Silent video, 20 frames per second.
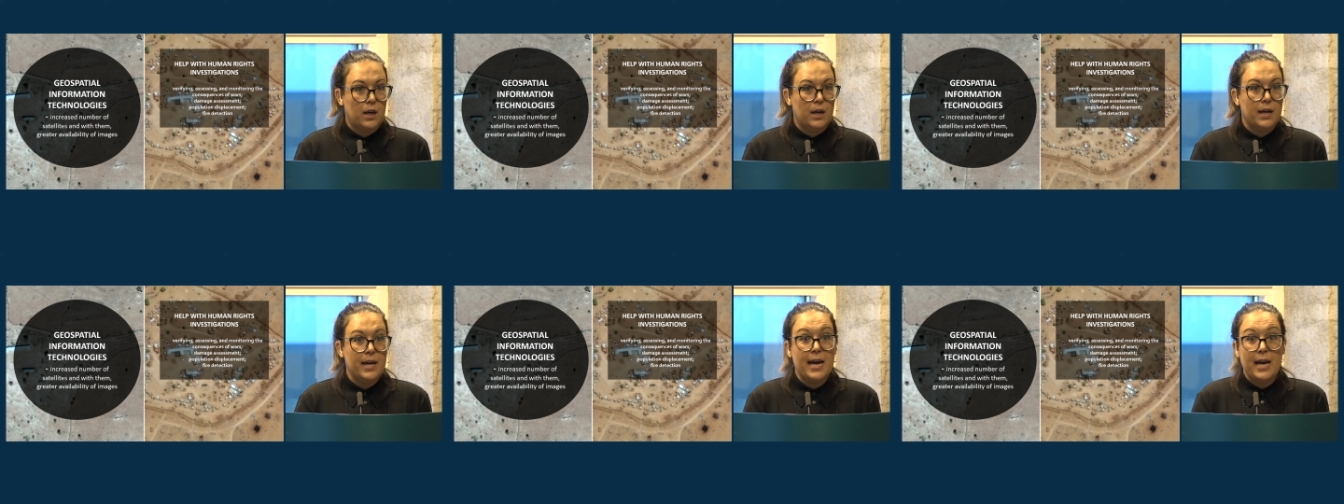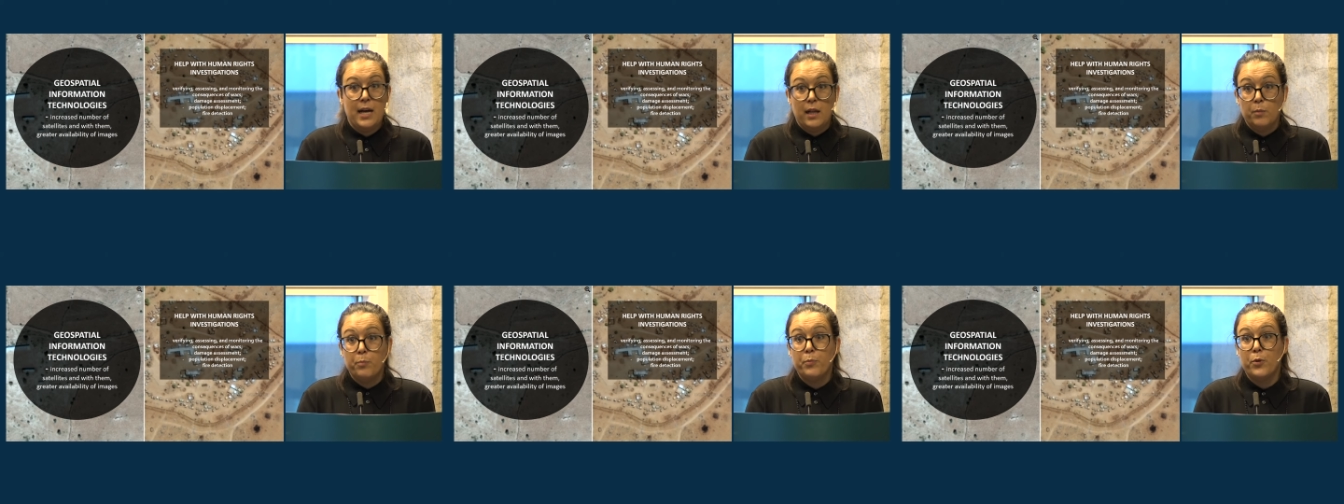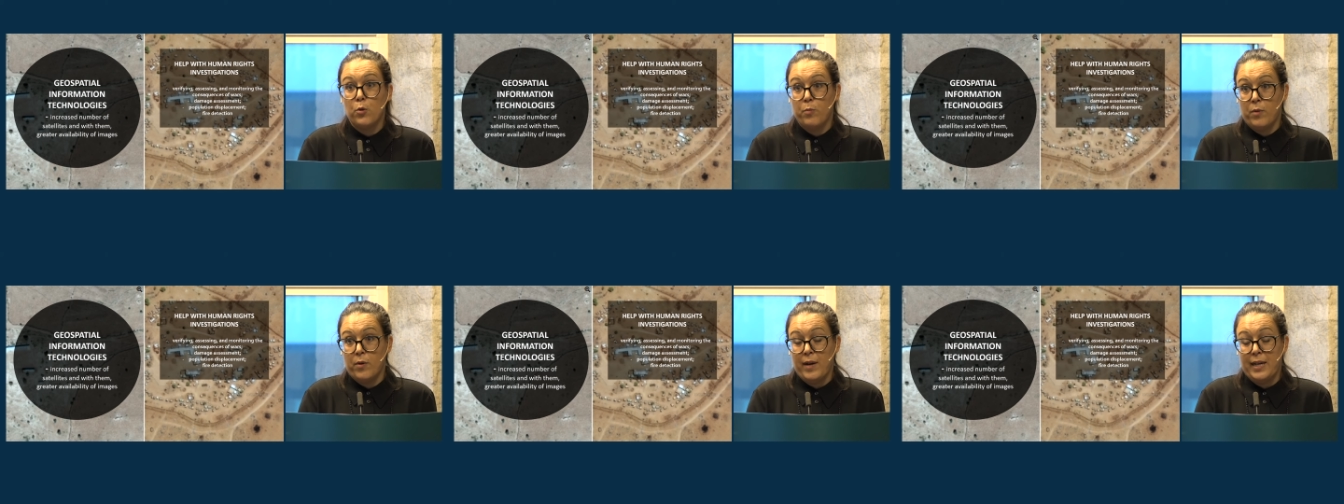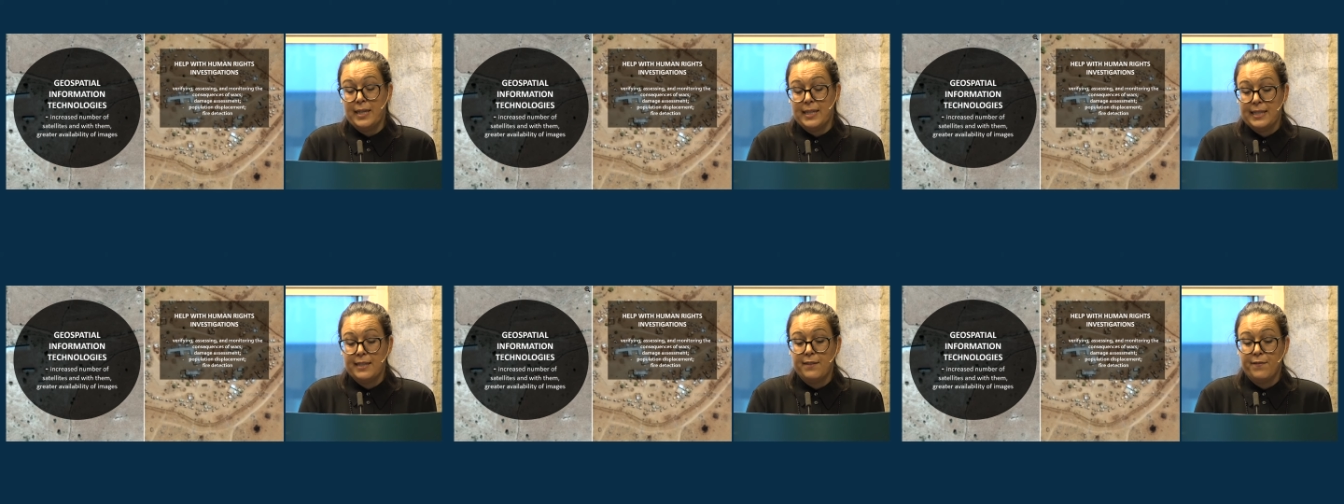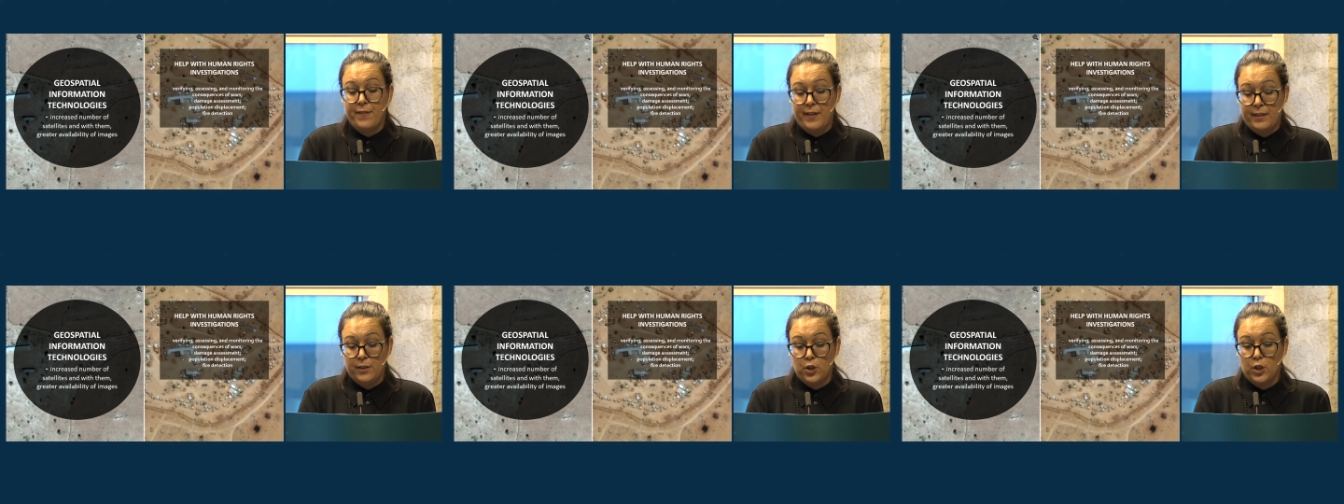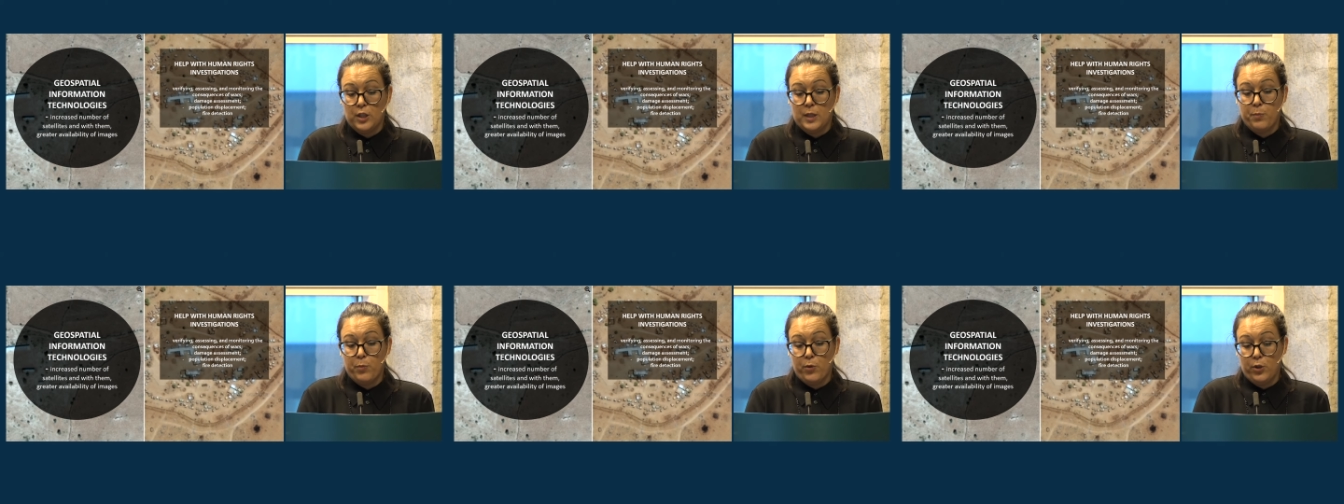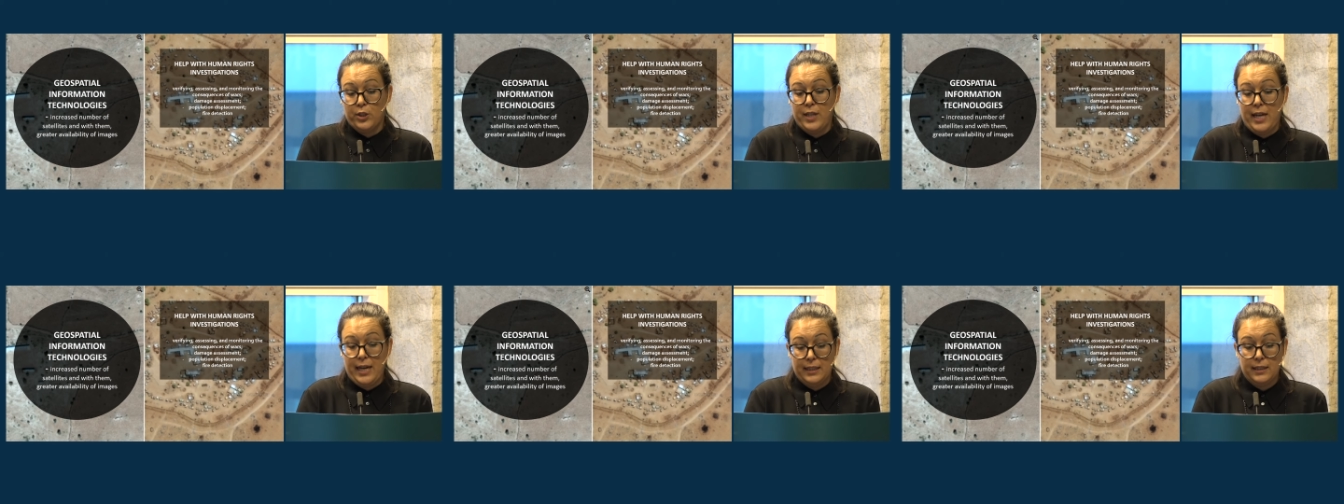help human rights defenders
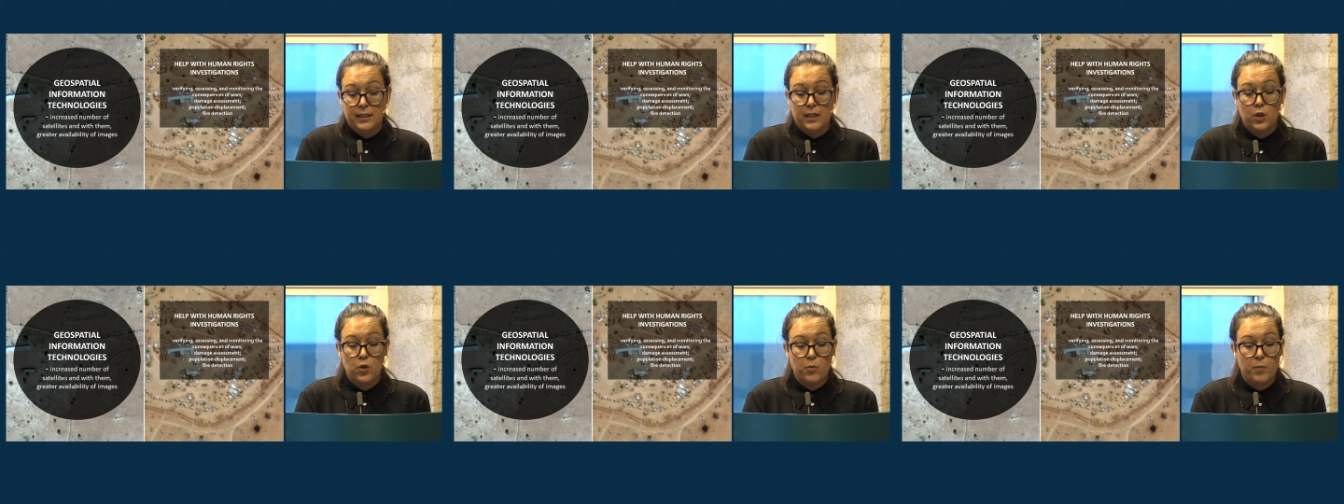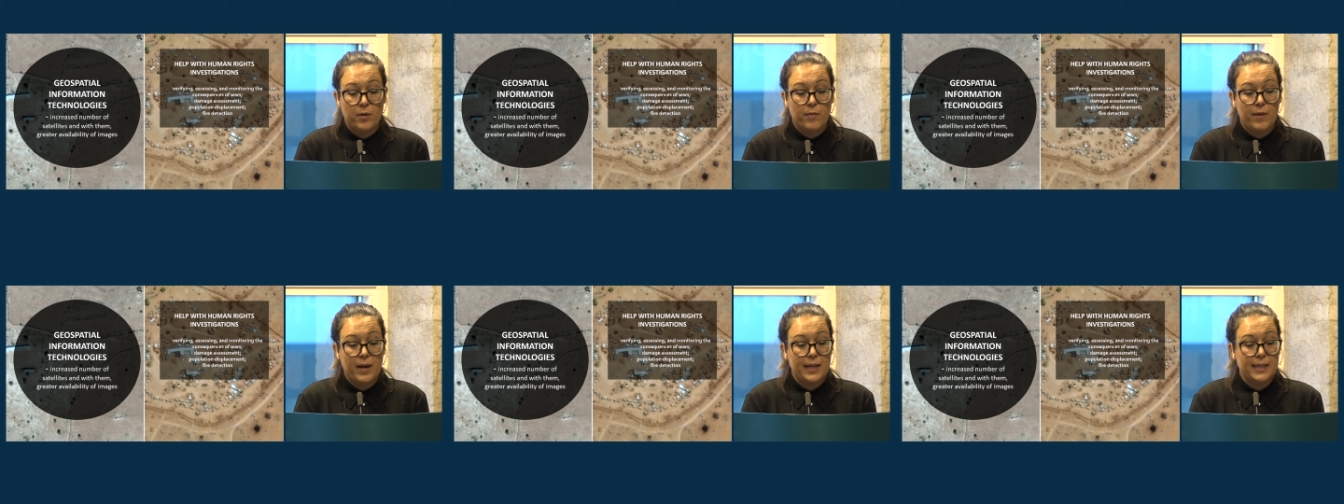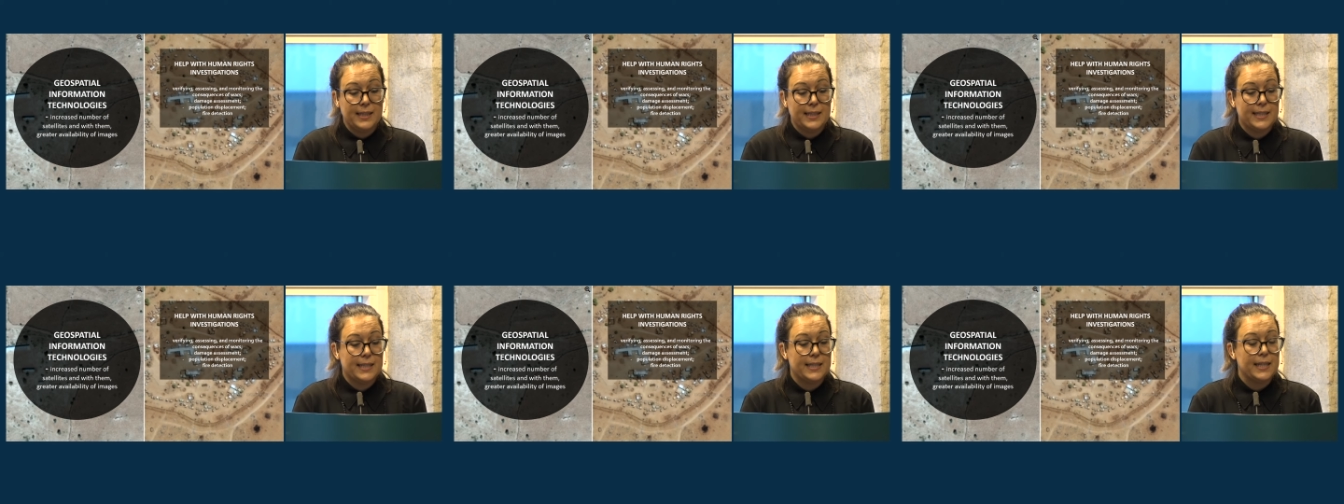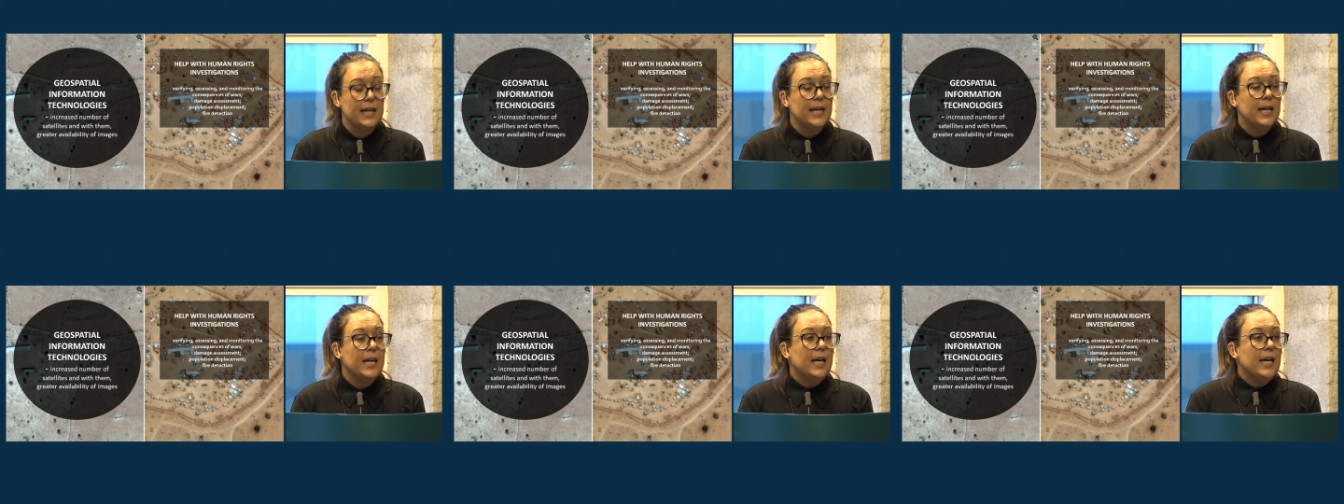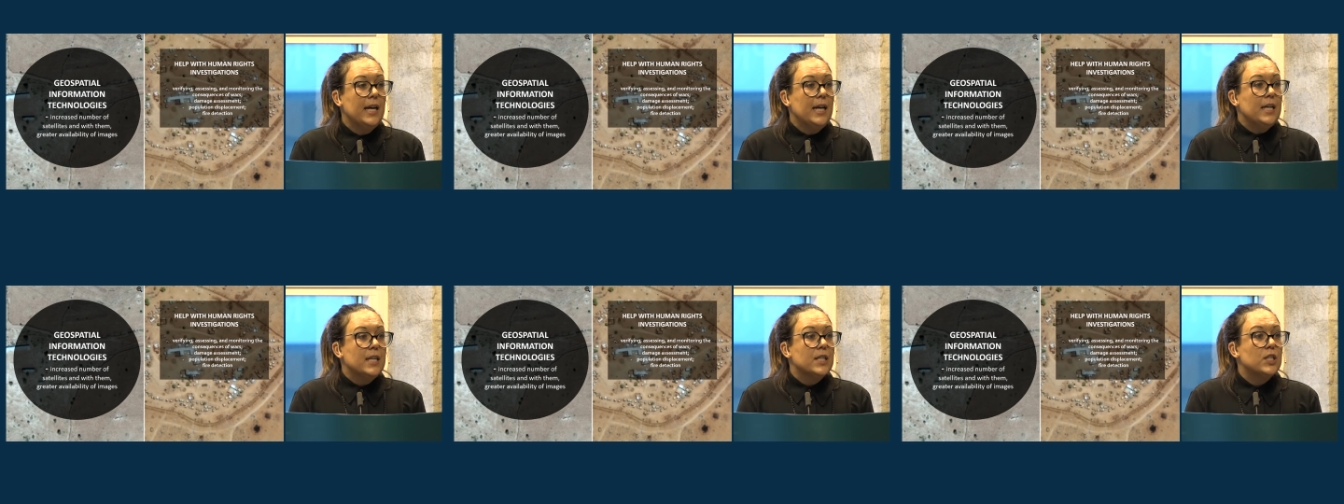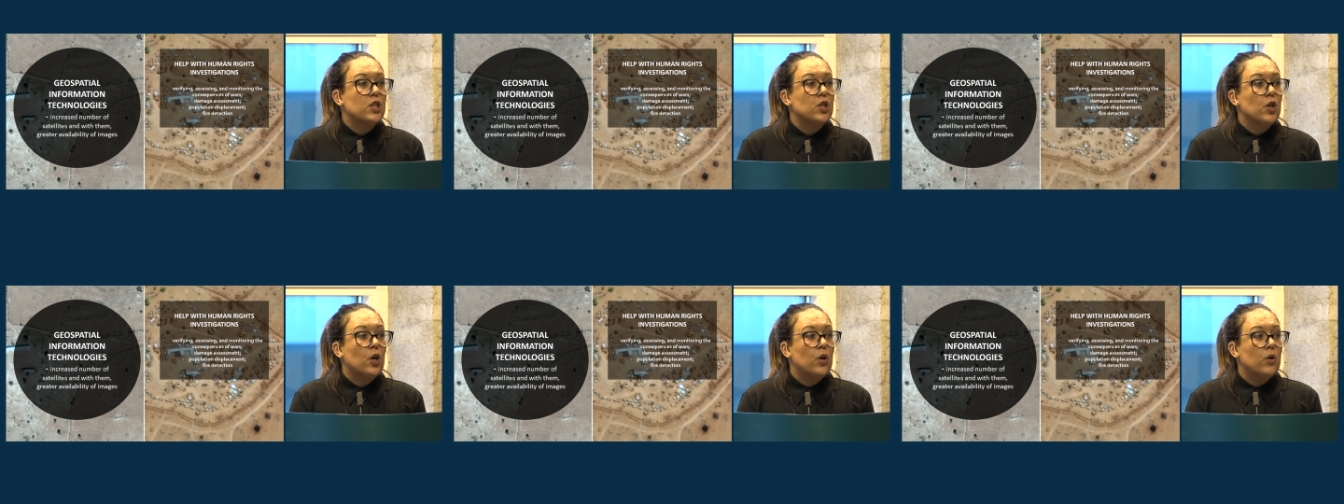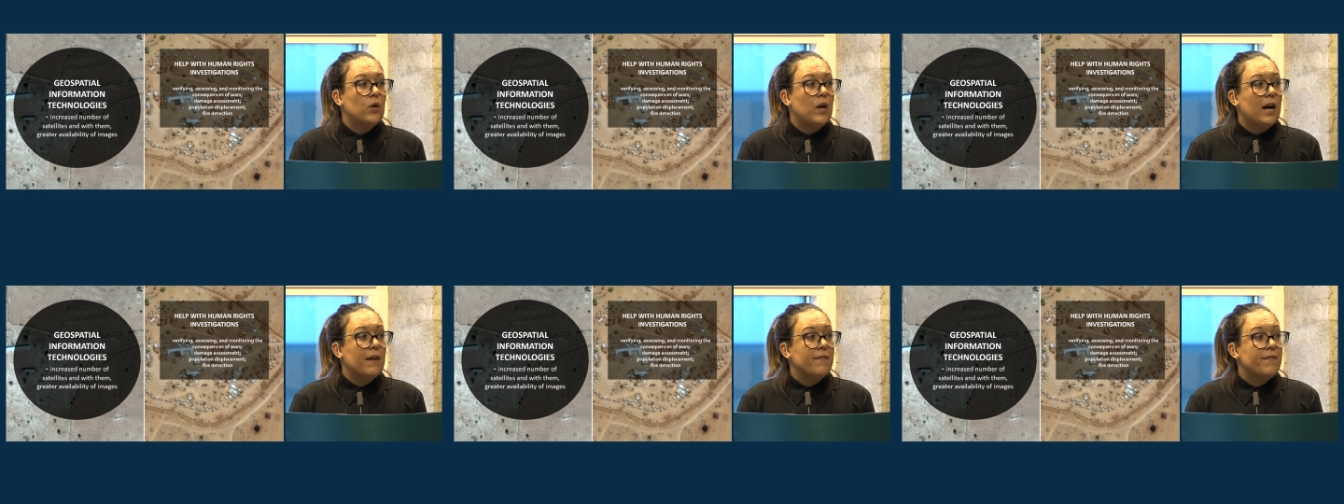protect their human rights.
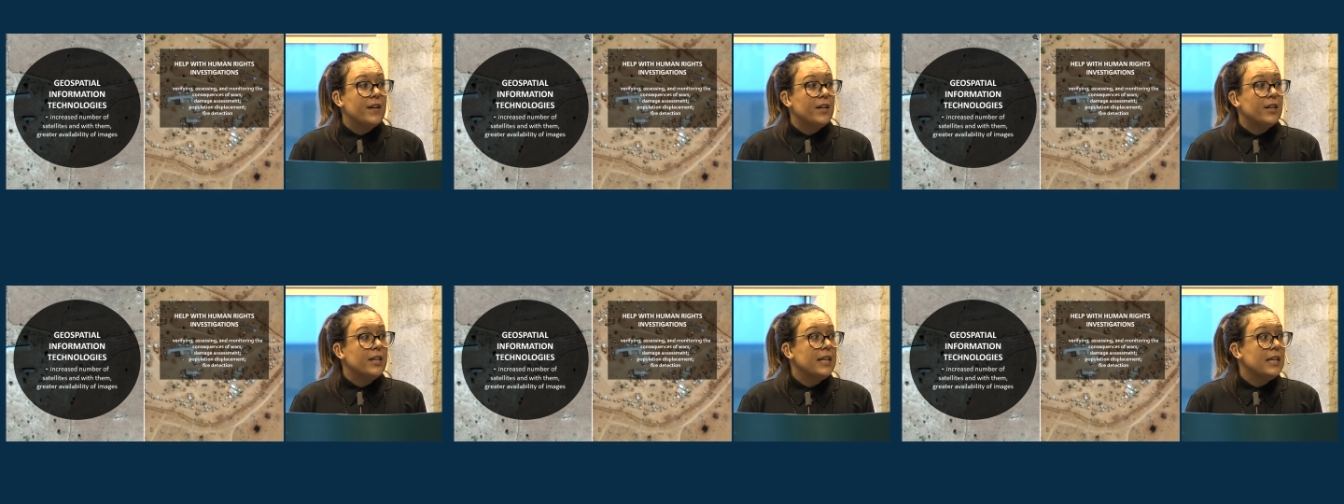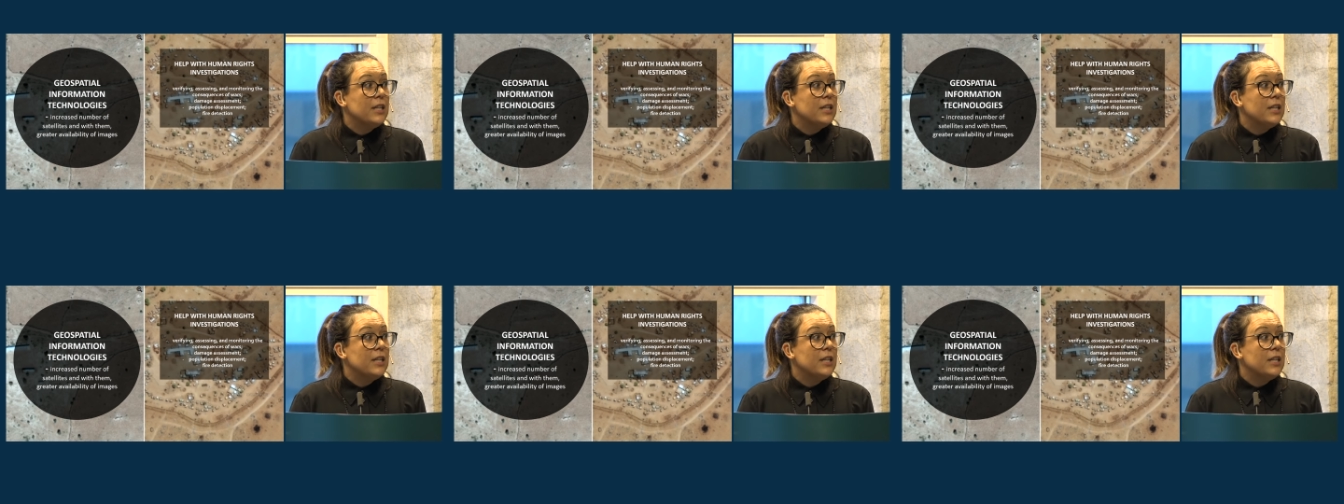So a very